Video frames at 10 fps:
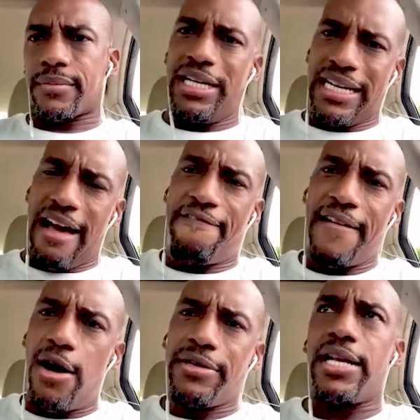And I
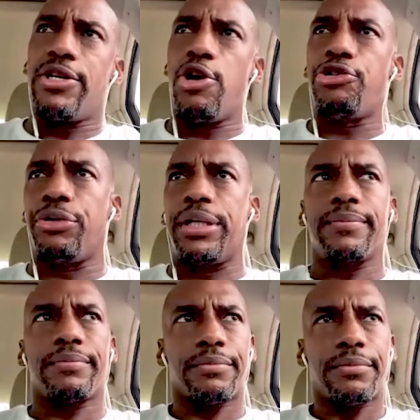found that nurturing
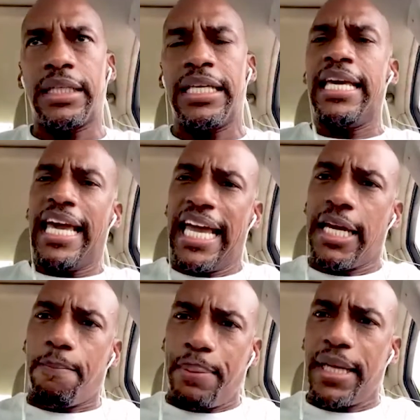in
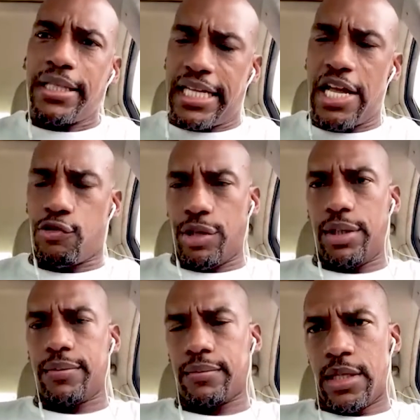a penitentiary,
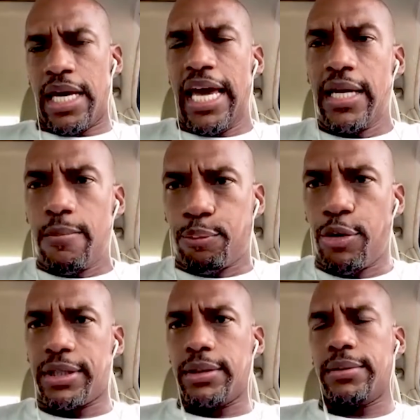in a
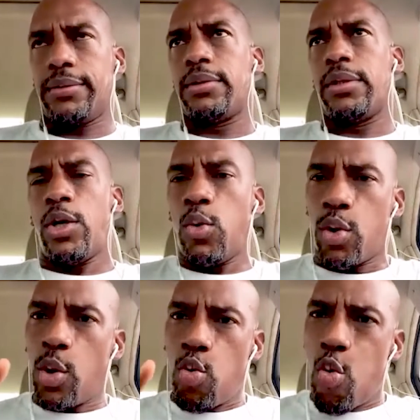prison,
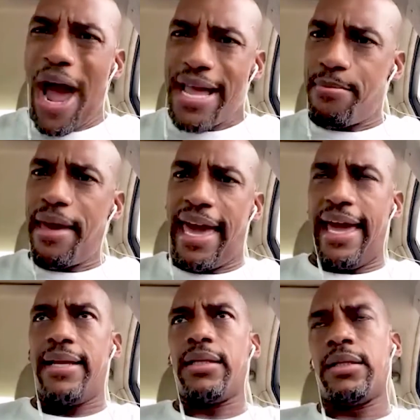with a white man
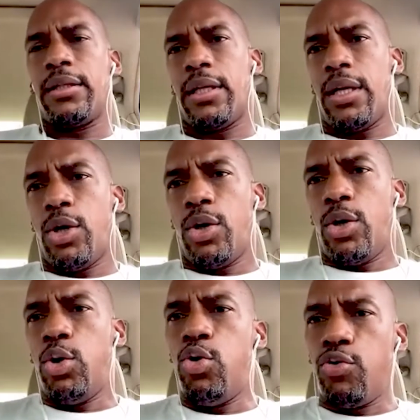
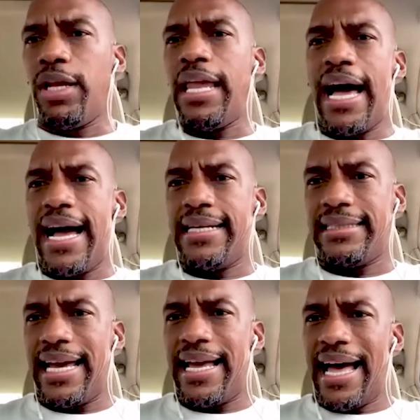who realized
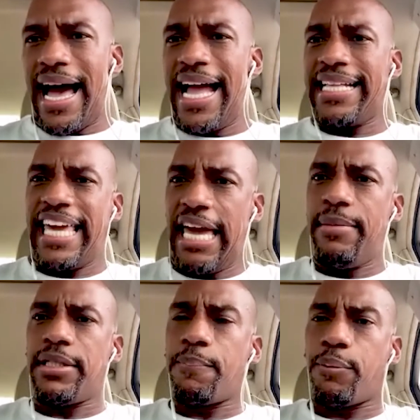that I came
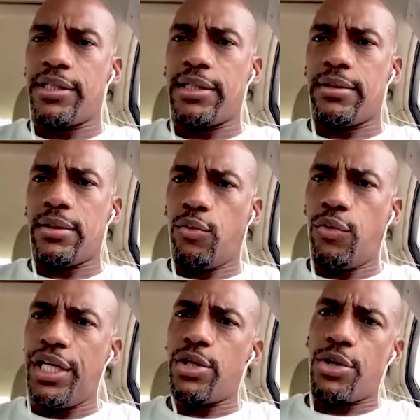into prison
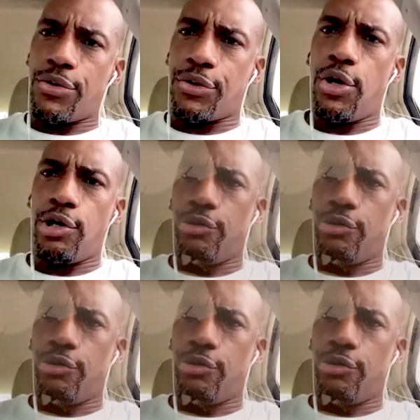reading on a third